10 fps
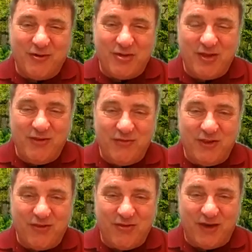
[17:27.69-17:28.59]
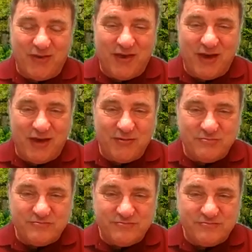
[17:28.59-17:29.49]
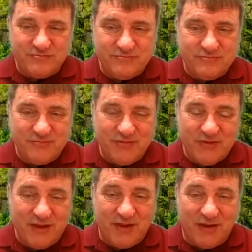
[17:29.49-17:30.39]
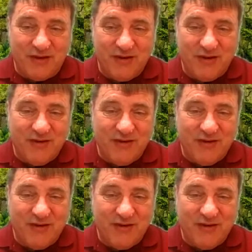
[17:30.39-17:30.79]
seeing things like that. And